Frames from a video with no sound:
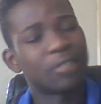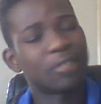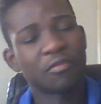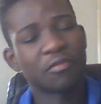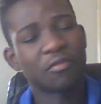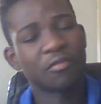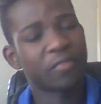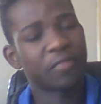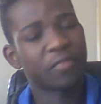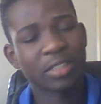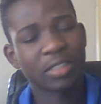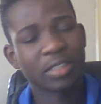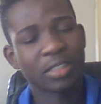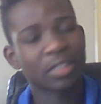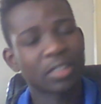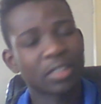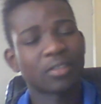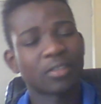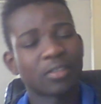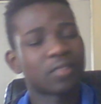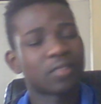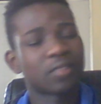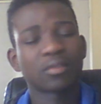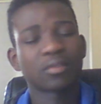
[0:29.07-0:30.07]
you free
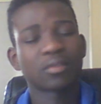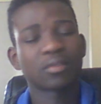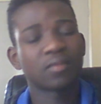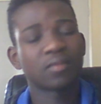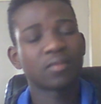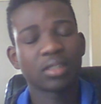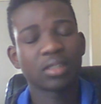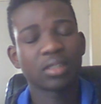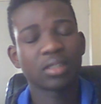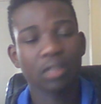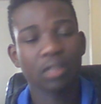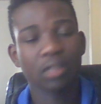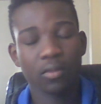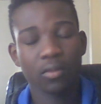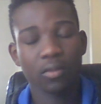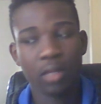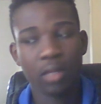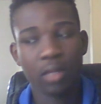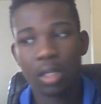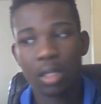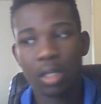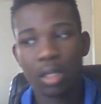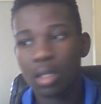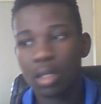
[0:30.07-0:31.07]
stuff just for the free stuff.
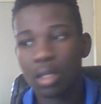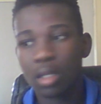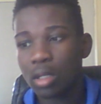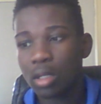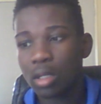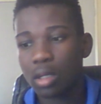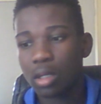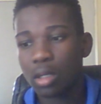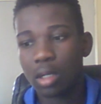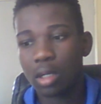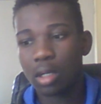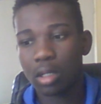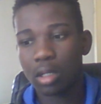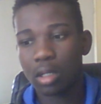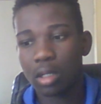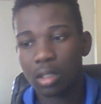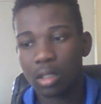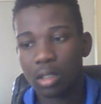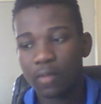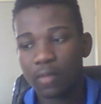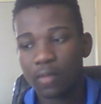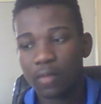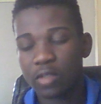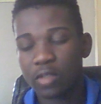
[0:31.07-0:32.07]

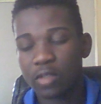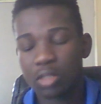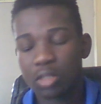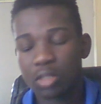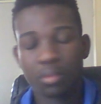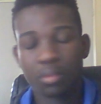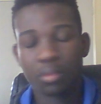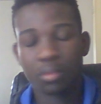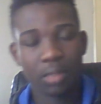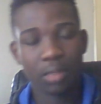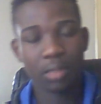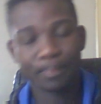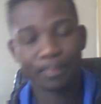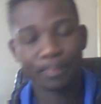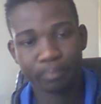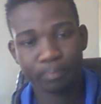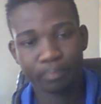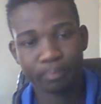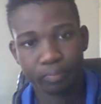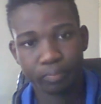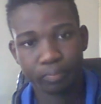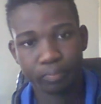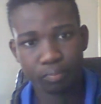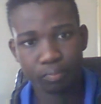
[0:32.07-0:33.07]
For example, me.
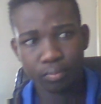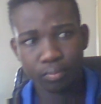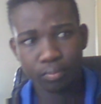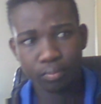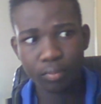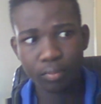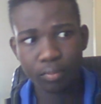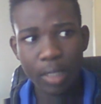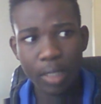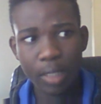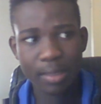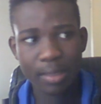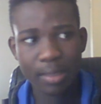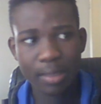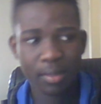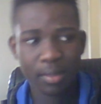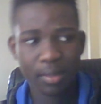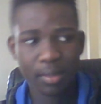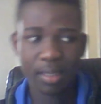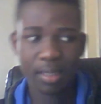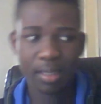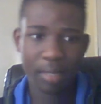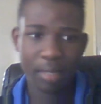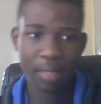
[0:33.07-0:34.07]

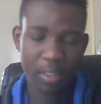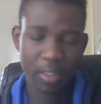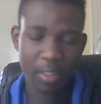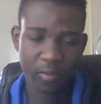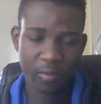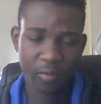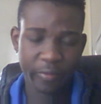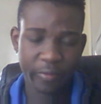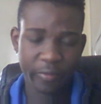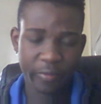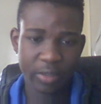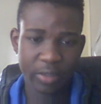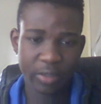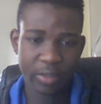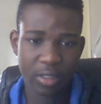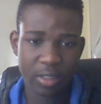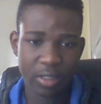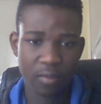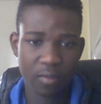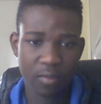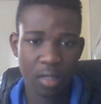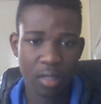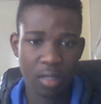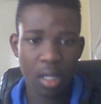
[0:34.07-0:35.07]
Sometimes I may give you free
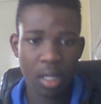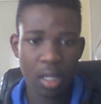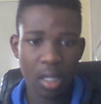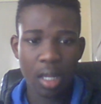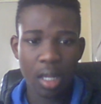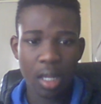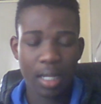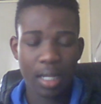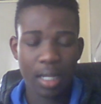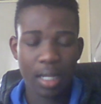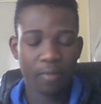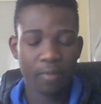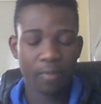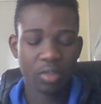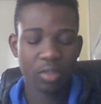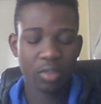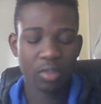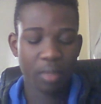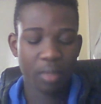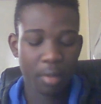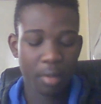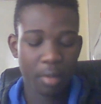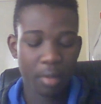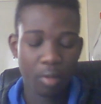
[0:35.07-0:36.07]
stuff. Like for
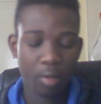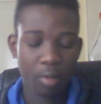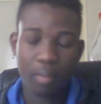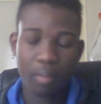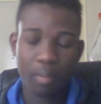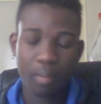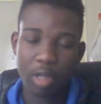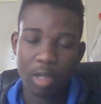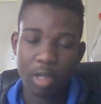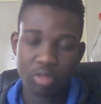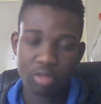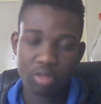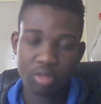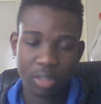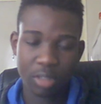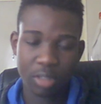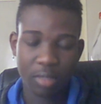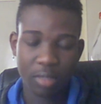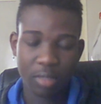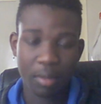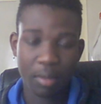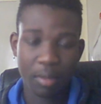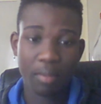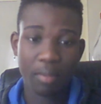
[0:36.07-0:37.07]
example, I might buy you
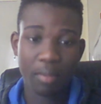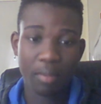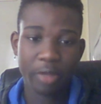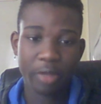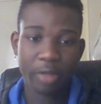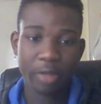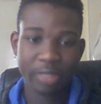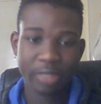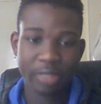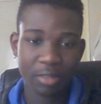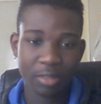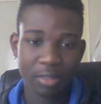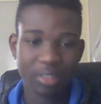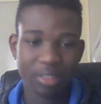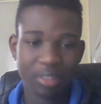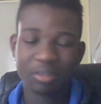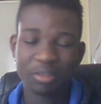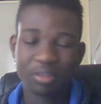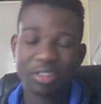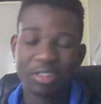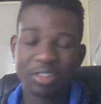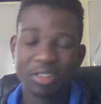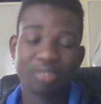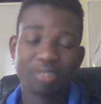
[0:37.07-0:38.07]
something. I might buy you something
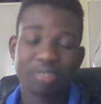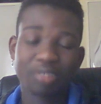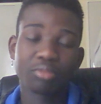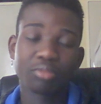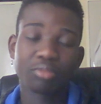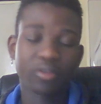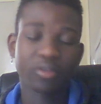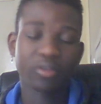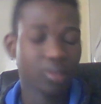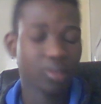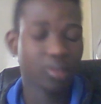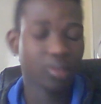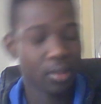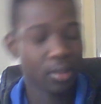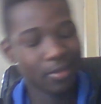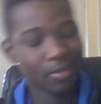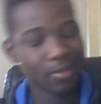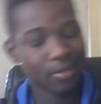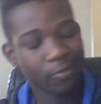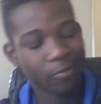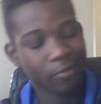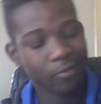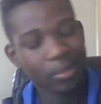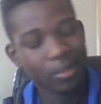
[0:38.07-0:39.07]
because it's your birthday.
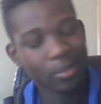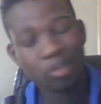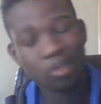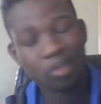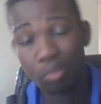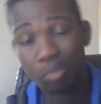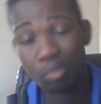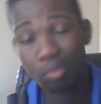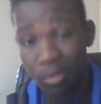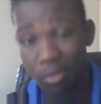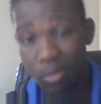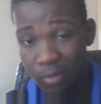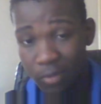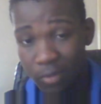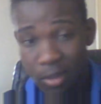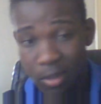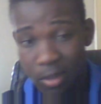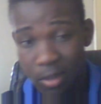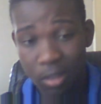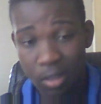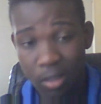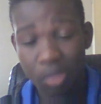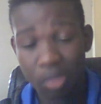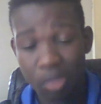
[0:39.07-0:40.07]
If that's your birthday,
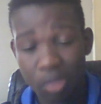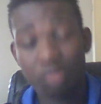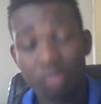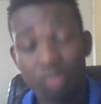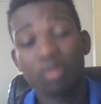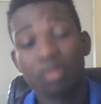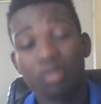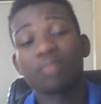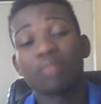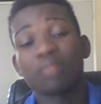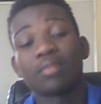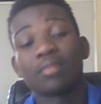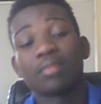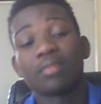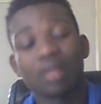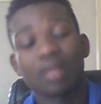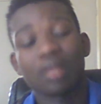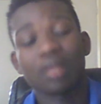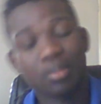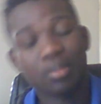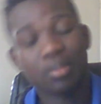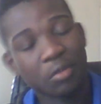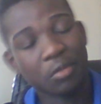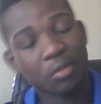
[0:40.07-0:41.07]
you don't want.
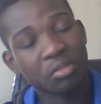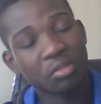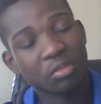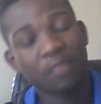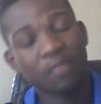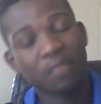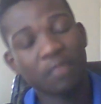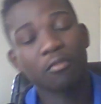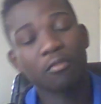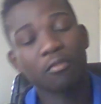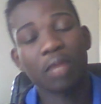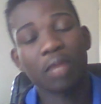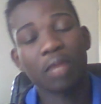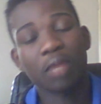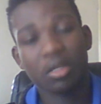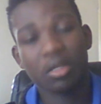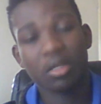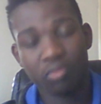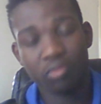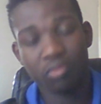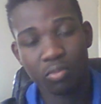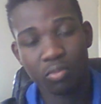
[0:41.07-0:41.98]
That's my reason for buying you.